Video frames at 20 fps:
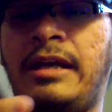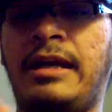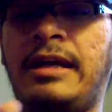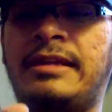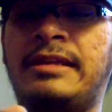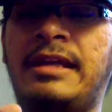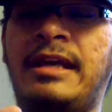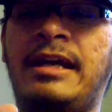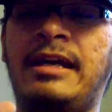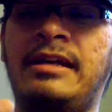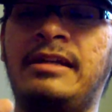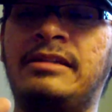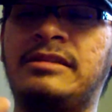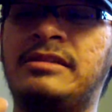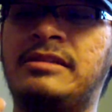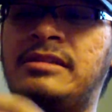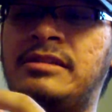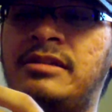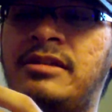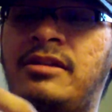At the
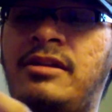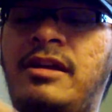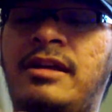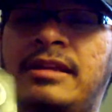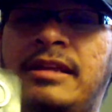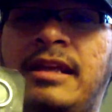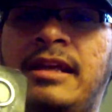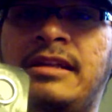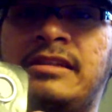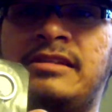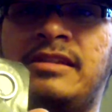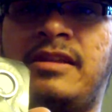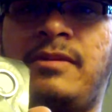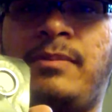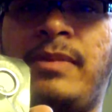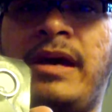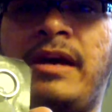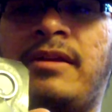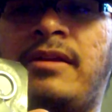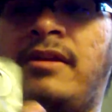ends. They're at the ends of
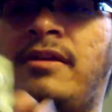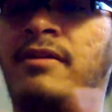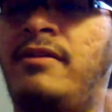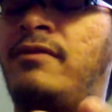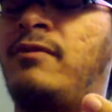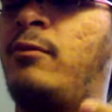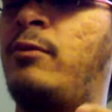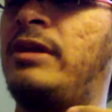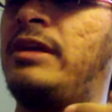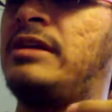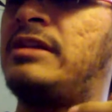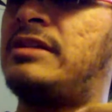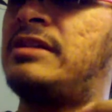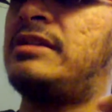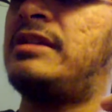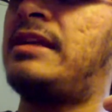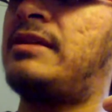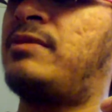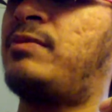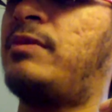the wings.
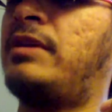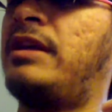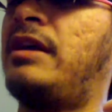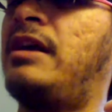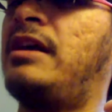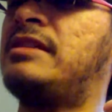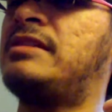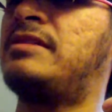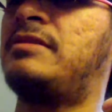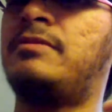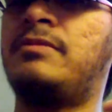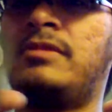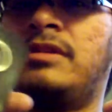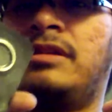That's pretty awesome.